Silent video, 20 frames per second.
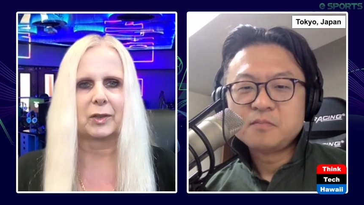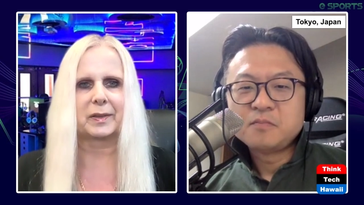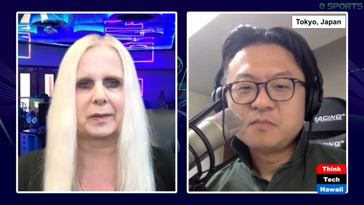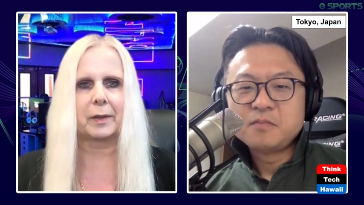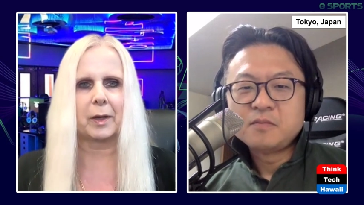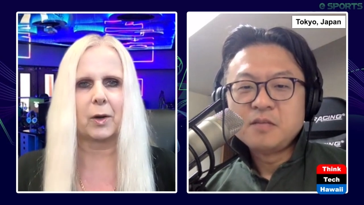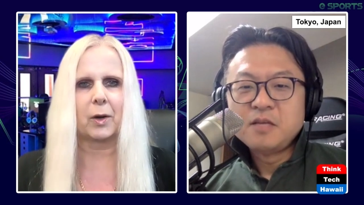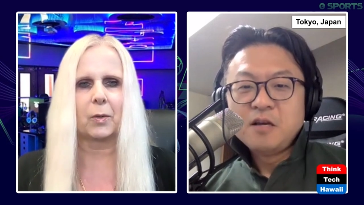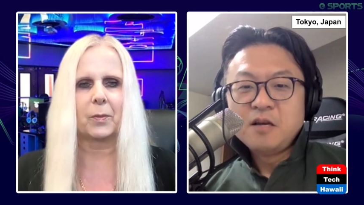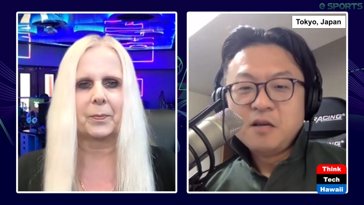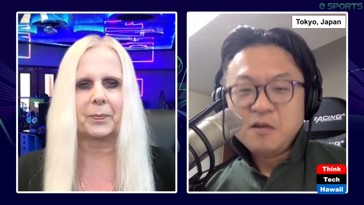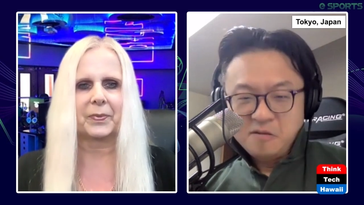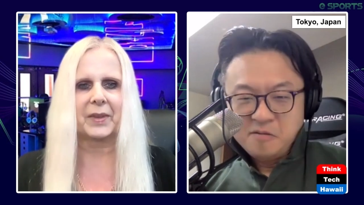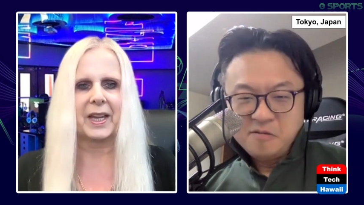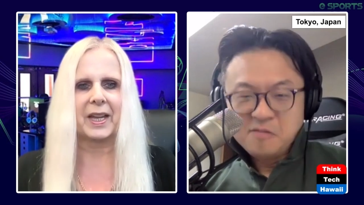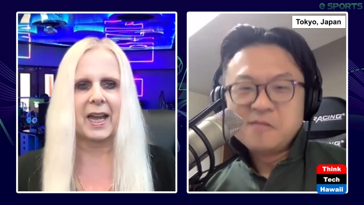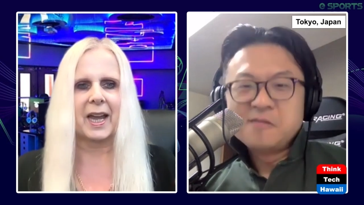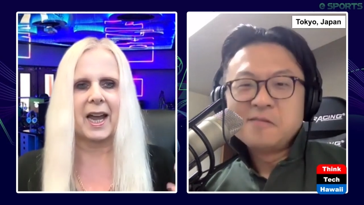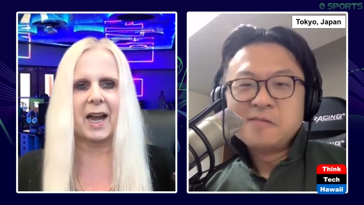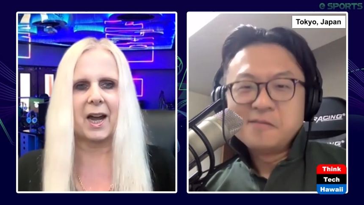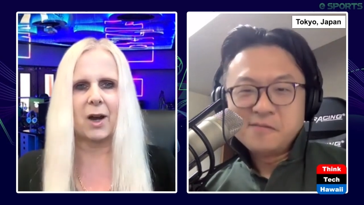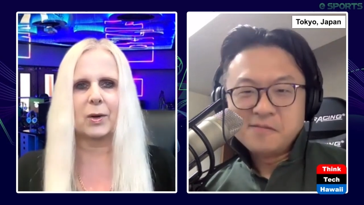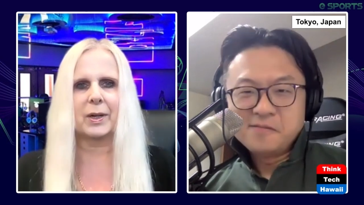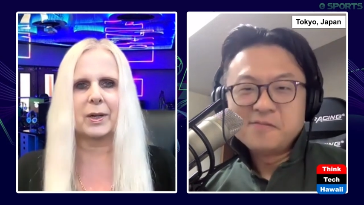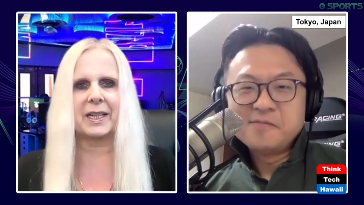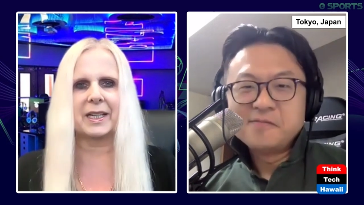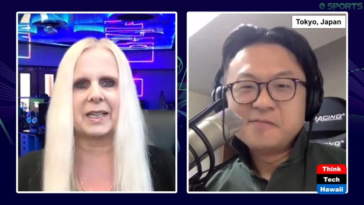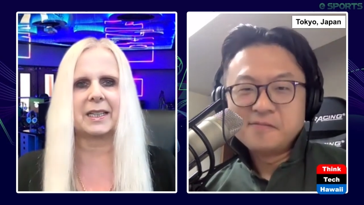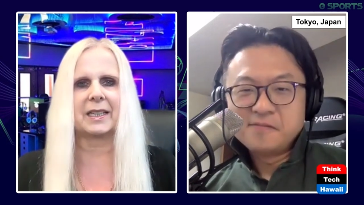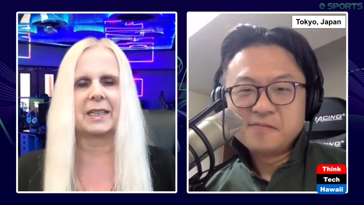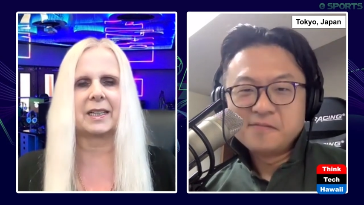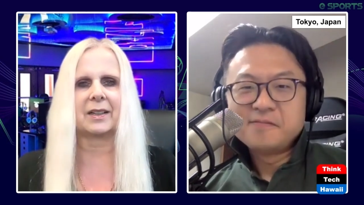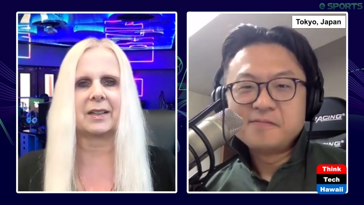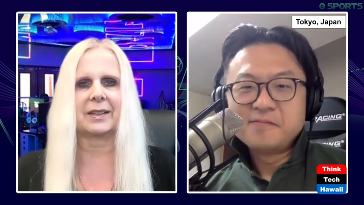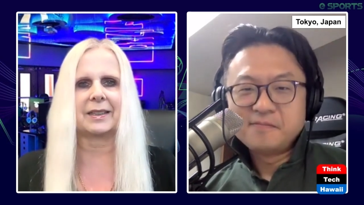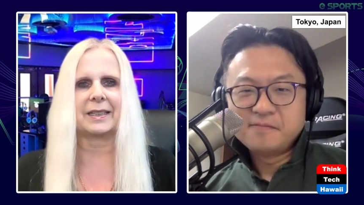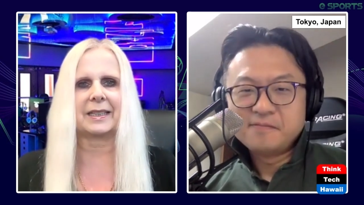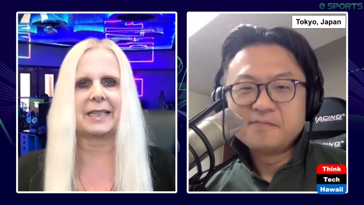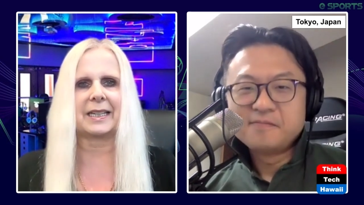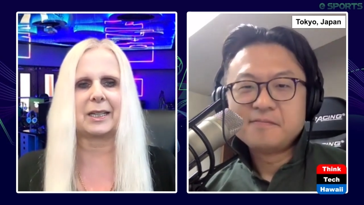Speaker 1: So how did
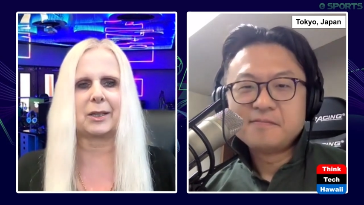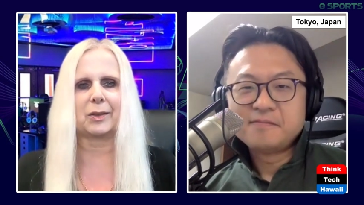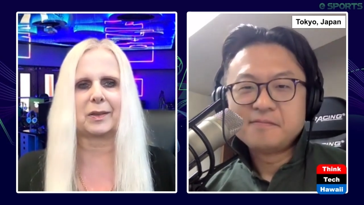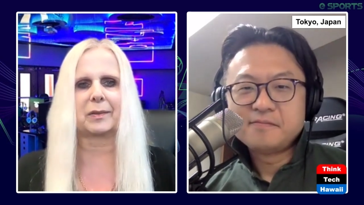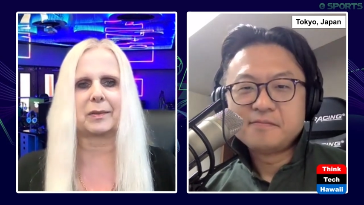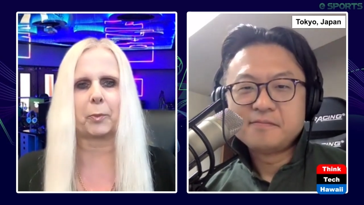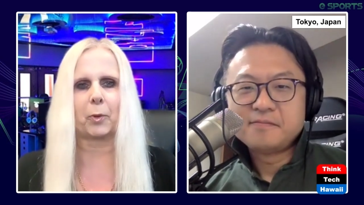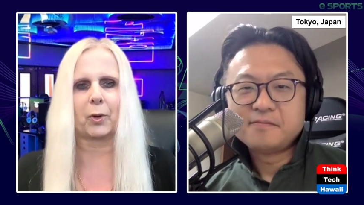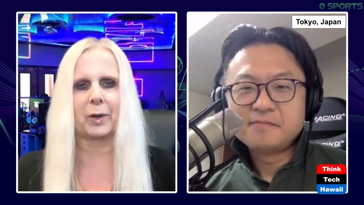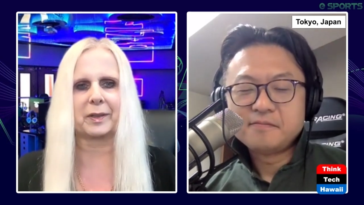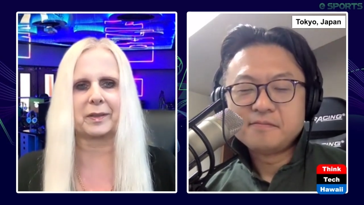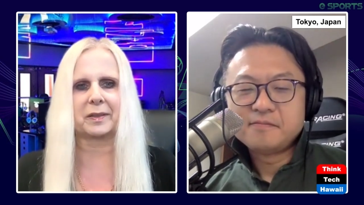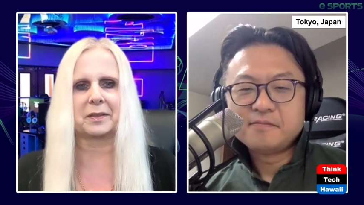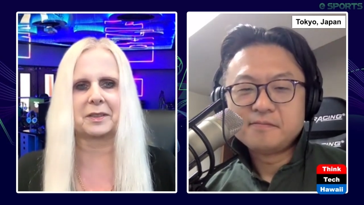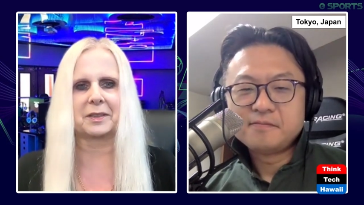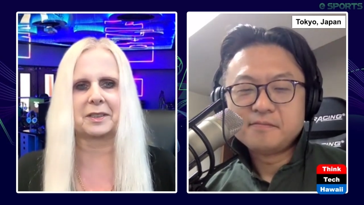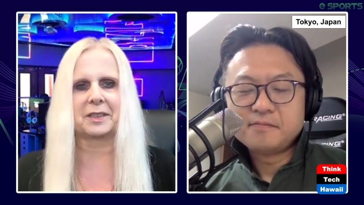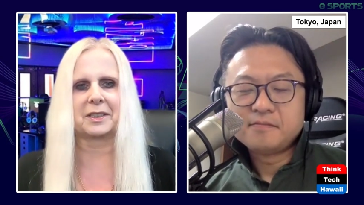esports